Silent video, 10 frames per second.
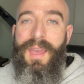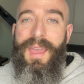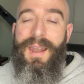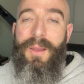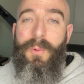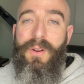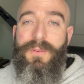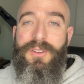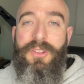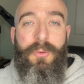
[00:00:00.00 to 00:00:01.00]
and I went over
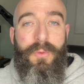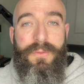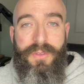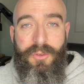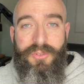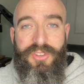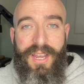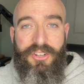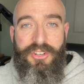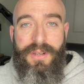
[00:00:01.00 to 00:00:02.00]
to the review
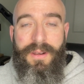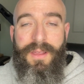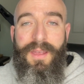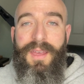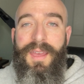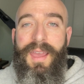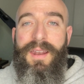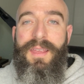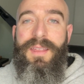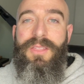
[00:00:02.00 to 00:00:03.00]
section,
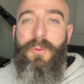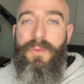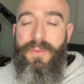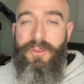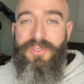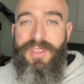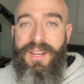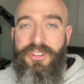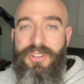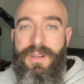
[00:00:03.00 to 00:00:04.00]
and in the review
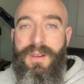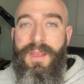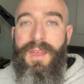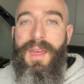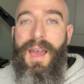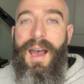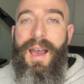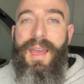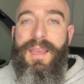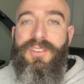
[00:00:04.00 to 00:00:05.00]
section,
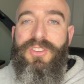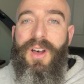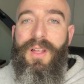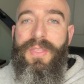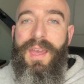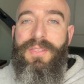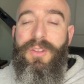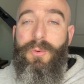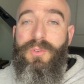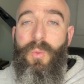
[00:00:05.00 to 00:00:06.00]
I saw that
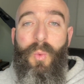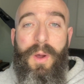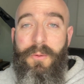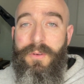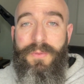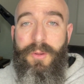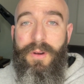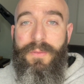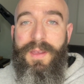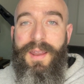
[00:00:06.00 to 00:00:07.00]
there was one review
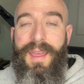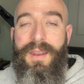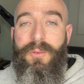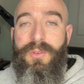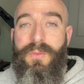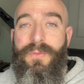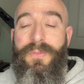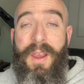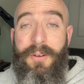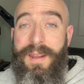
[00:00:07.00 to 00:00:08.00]
of it, and it was
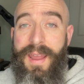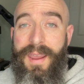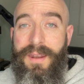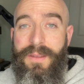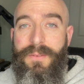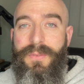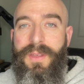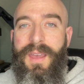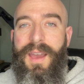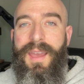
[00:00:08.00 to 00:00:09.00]
very negative. The
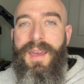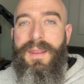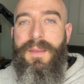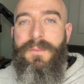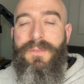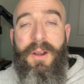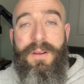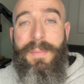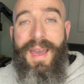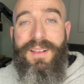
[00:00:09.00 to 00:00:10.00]
guy had a very
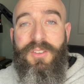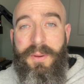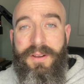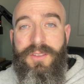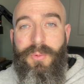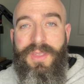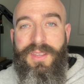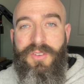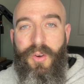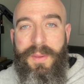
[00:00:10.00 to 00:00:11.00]
bad experience with
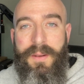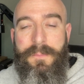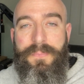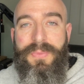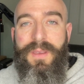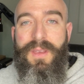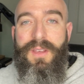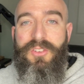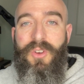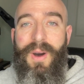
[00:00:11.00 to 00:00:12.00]
his Omen.
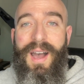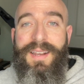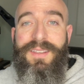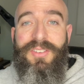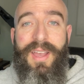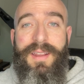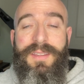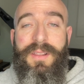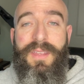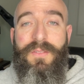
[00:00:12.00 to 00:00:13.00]
So I decided
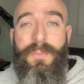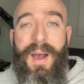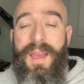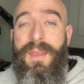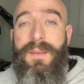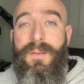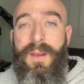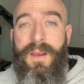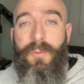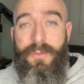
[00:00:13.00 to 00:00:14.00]
to leave my
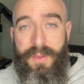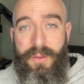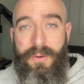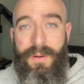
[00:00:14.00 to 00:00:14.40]
review,